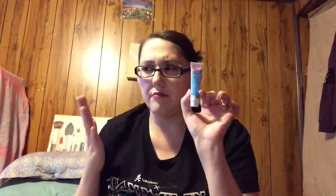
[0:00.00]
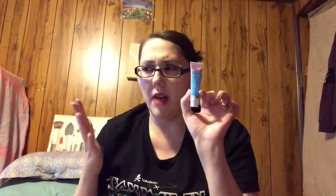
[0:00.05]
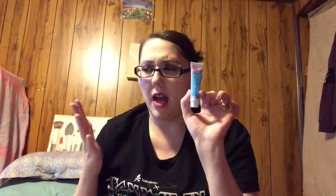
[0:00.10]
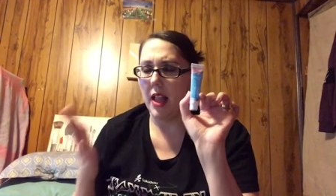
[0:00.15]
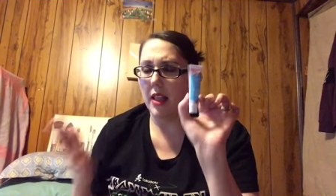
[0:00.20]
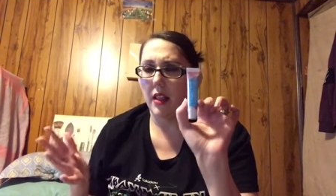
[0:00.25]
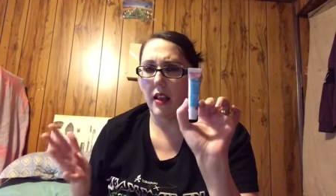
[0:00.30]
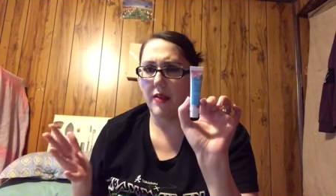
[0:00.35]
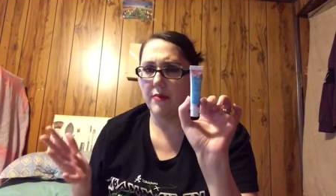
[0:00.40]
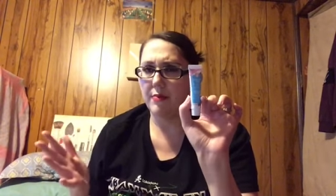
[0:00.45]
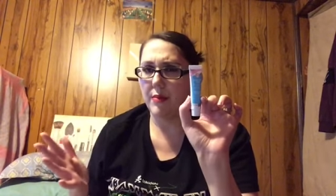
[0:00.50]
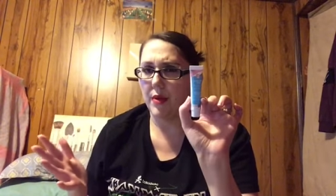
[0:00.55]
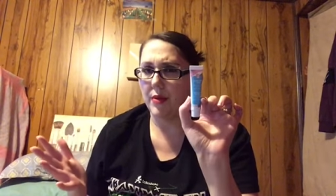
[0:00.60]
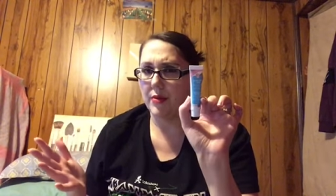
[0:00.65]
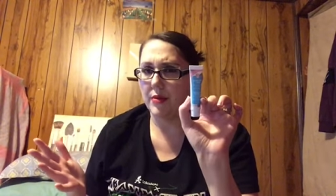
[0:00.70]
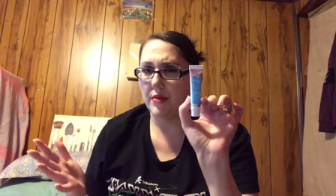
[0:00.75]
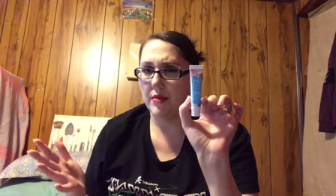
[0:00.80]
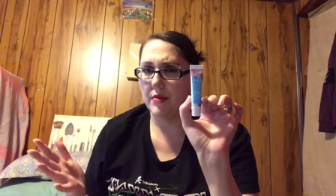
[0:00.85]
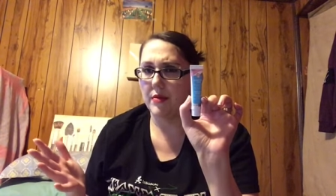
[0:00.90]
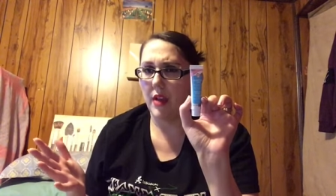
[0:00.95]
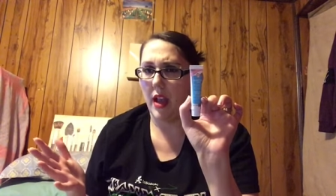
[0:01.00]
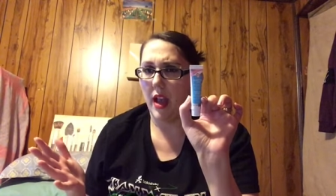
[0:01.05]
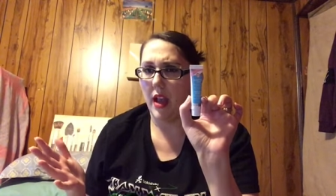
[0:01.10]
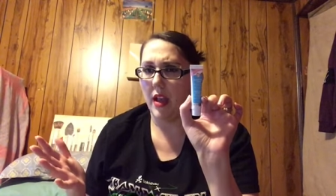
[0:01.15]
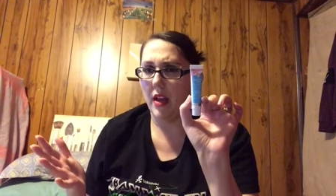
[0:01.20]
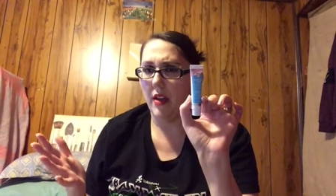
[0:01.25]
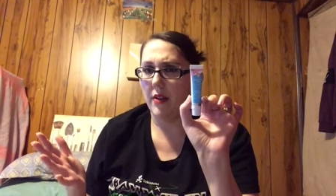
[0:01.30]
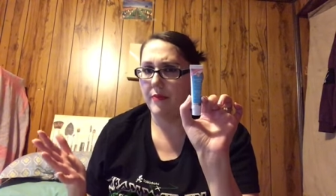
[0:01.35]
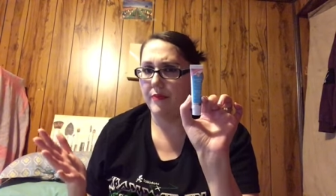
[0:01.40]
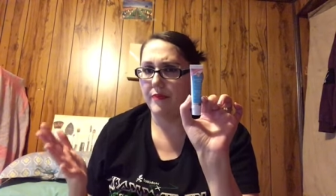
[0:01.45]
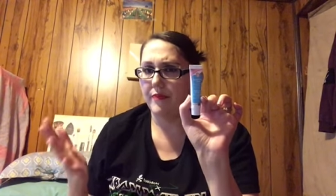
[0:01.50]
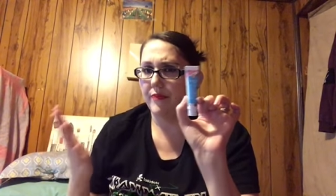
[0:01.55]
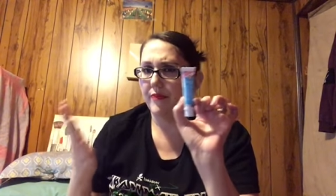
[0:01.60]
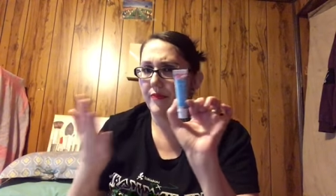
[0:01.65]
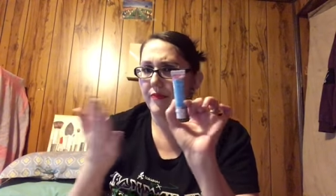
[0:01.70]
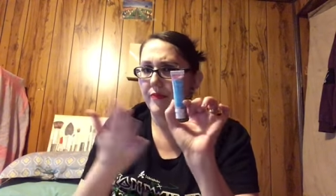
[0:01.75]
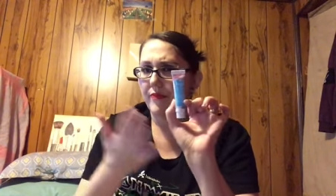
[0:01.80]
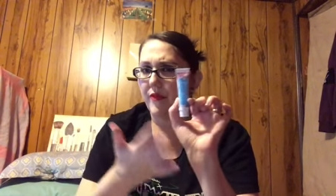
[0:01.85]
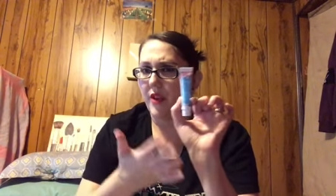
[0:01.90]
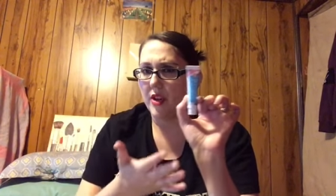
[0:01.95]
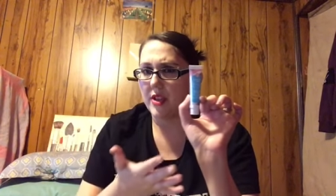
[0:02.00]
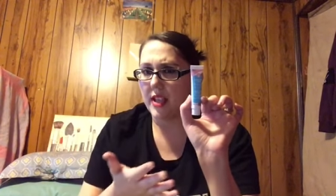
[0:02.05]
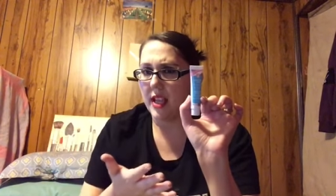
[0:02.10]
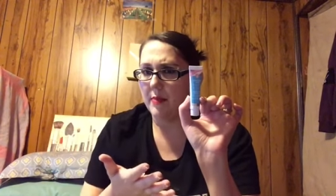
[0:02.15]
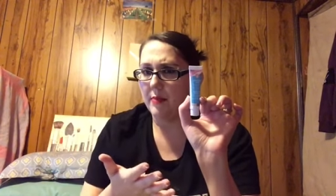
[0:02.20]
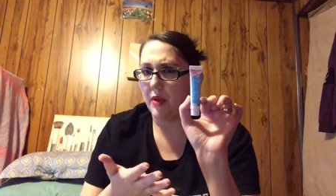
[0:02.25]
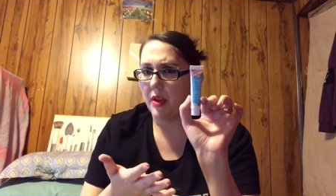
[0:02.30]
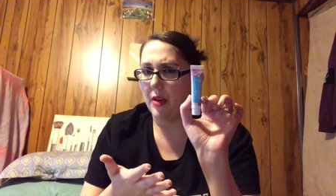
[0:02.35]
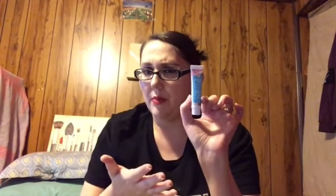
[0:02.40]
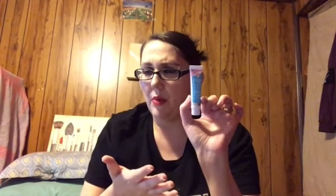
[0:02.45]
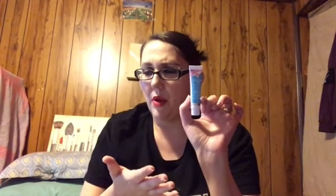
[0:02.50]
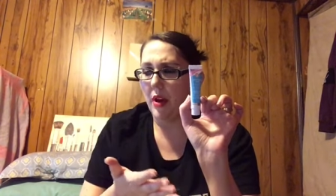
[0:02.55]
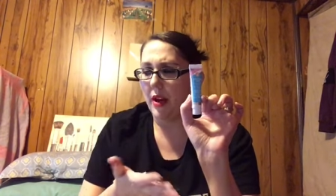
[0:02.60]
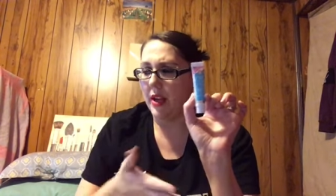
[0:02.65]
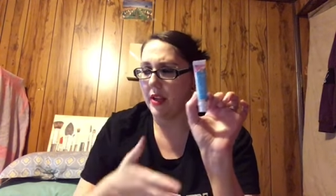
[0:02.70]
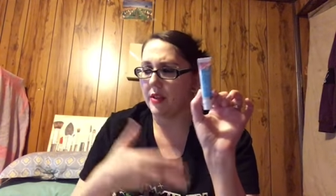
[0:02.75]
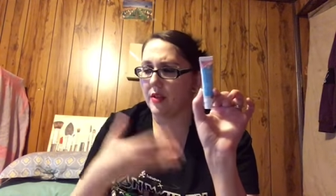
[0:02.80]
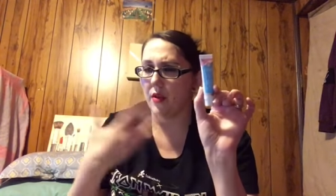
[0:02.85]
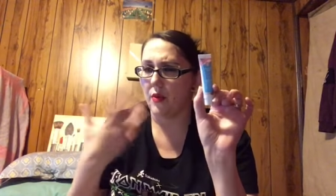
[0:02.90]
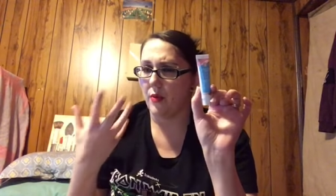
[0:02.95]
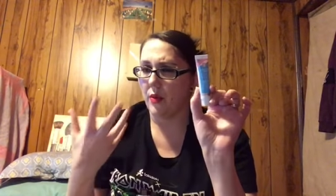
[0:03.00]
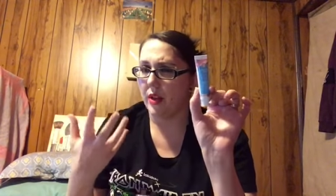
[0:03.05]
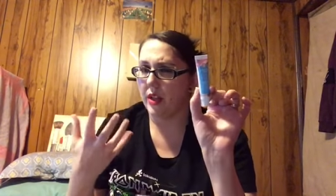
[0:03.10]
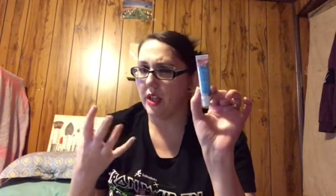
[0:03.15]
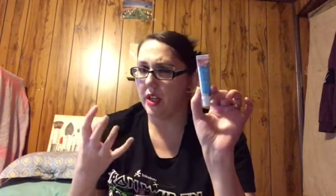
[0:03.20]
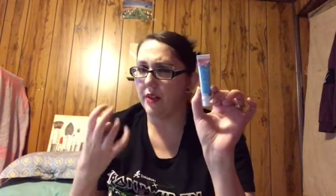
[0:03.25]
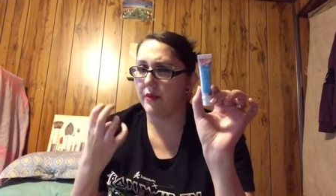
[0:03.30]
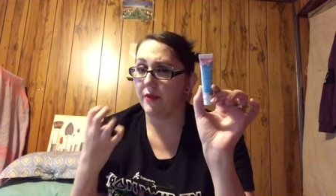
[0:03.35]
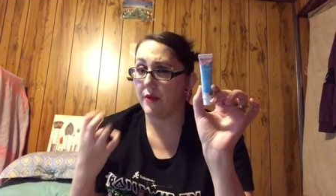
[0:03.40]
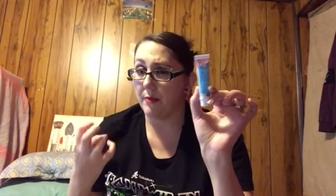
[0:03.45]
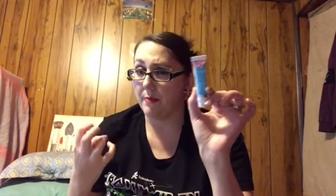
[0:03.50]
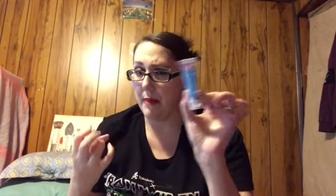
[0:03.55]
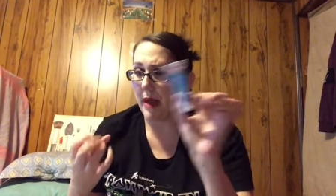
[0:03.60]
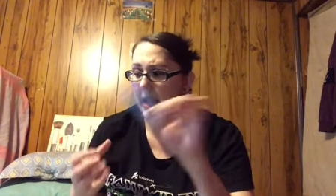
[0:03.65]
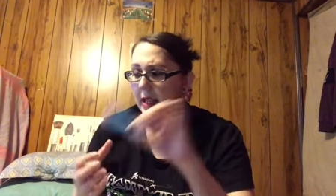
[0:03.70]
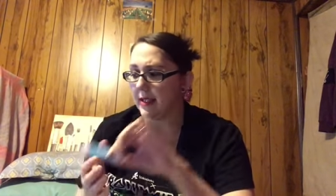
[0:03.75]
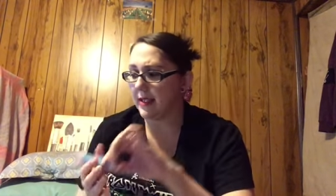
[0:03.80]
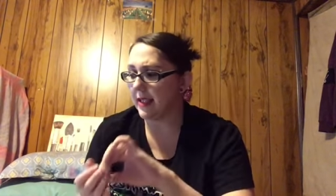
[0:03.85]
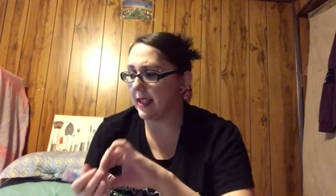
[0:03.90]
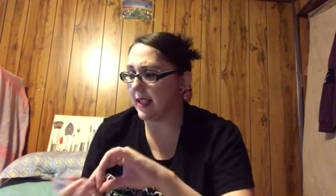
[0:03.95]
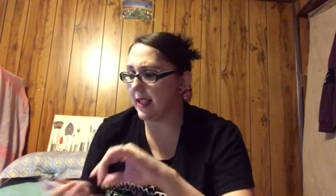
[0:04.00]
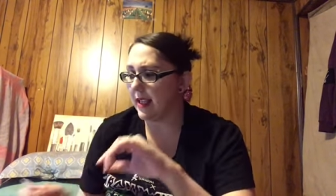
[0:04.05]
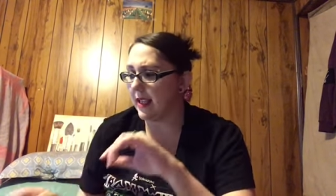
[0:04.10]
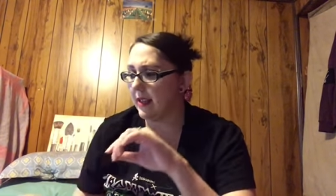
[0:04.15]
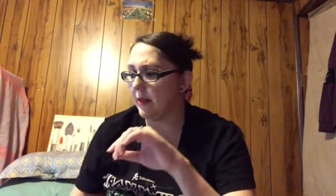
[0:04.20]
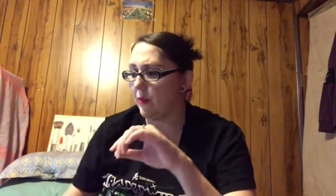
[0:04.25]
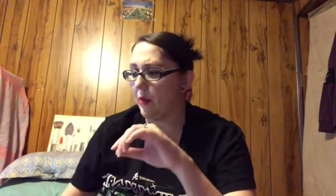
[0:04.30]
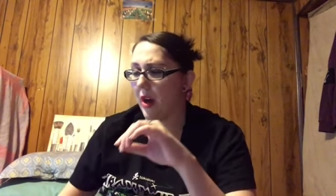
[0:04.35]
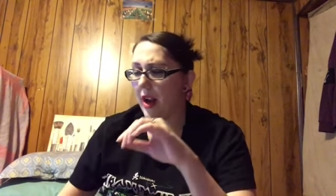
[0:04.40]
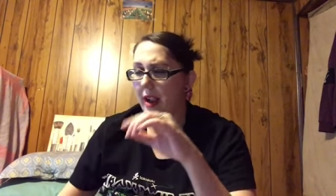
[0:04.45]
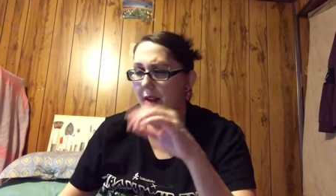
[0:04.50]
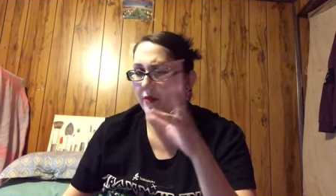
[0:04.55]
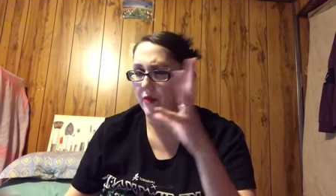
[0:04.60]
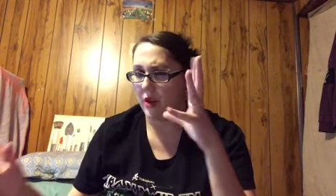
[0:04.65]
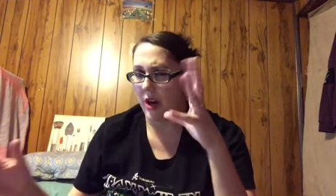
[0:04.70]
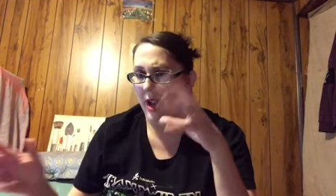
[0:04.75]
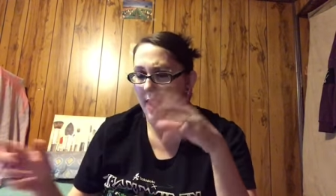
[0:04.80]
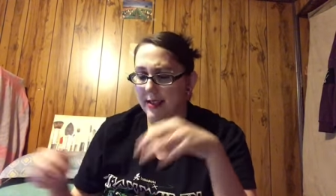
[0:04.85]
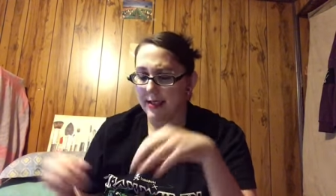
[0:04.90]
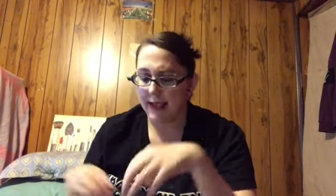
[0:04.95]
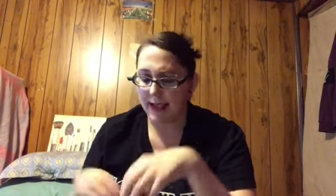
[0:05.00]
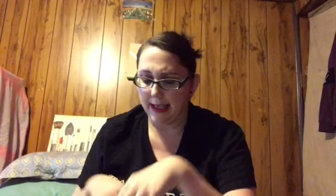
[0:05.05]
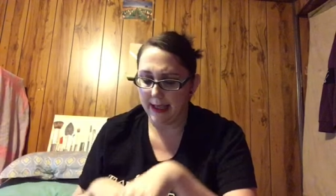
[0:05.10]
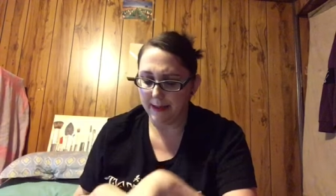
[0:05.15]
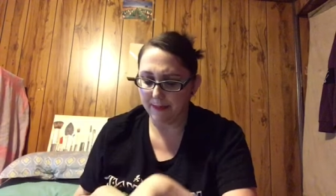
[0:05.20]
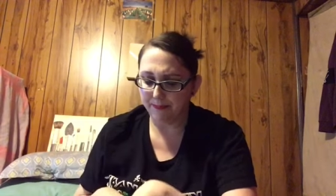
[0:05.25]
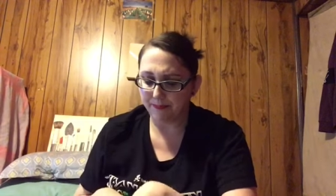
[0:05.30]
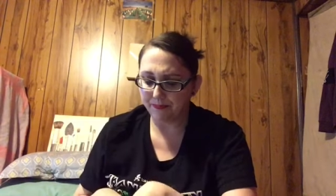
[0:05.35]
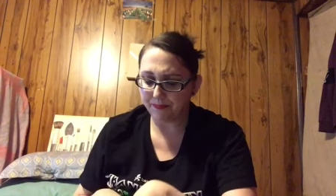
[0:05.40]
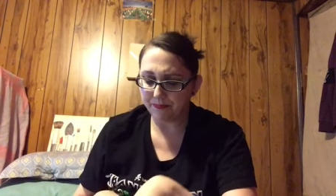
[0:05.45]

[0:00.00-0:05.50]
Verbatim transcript: I love most uh, first aid beauty products. They're really good for my skin where I have dry skin.